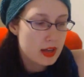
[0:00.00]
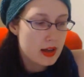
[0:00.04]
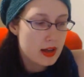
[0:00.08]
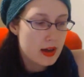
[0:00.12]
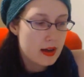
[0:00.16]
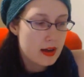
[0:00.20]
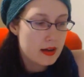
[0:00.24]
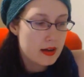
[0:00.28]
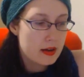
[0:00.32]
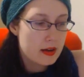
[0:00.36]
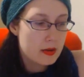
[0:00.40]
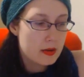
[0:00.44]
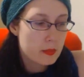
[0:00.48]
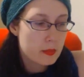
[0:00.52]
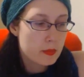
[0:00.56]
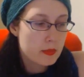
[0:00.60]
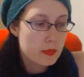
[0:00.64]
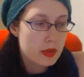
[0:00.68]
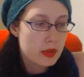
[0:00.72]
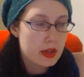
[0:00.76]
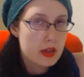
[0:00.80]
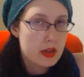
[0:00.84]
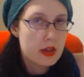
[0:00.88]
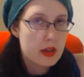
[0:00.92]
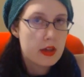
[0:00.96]

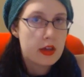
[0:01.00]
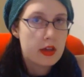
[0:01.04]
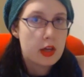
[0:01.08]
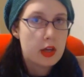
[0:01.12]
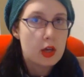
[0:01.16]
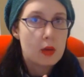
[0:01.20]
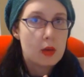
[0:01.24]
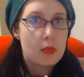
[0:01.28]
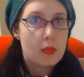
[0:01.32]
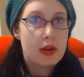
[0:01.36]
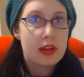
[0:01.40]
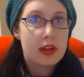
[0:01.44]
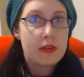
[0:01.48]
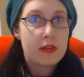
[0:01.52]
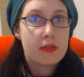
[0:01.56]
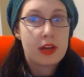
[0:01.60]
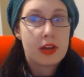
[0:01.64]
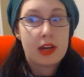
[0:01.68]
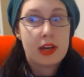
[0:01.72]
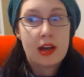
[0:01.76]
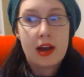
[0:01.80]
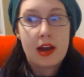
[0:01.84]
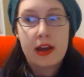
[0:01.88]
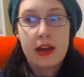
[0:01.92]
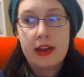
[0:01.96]
But
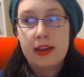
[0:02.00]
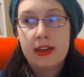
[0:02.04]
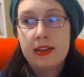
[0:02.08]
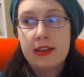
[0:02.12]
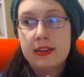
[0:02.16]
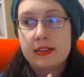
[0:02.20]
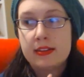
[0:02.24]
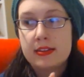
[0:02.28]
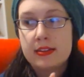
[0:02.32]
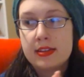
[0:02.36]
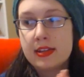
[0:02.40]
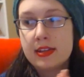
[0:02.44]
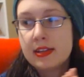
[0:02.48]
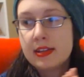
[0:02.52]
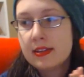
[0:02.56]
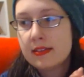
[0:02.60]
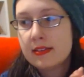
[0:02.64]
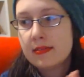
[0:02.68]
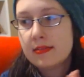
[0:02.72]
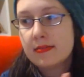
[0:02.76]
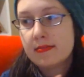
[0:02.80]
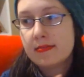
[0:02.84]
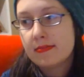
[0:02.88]
anyway, I did,